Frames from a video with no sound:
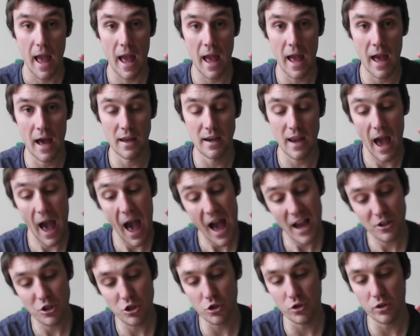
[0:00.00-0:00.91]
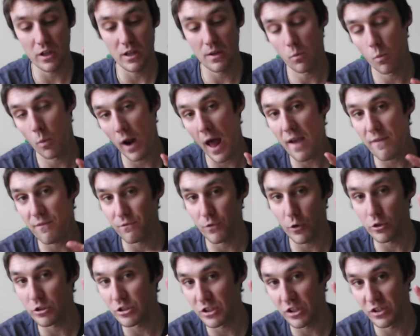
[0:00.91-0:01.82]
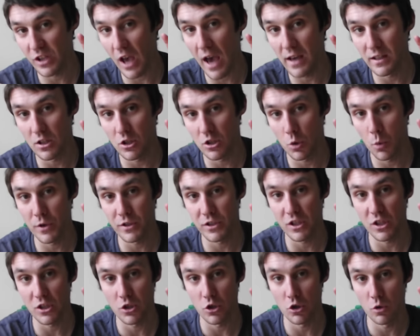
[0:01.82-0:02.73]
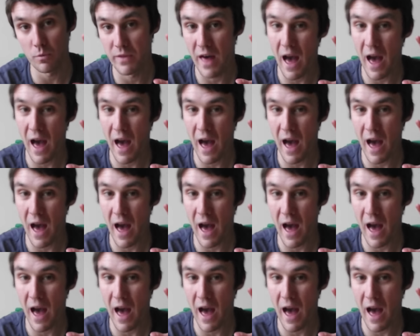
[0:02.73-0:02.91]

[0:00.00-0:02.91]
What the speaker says: And actually, when I first designed the Twisty tube,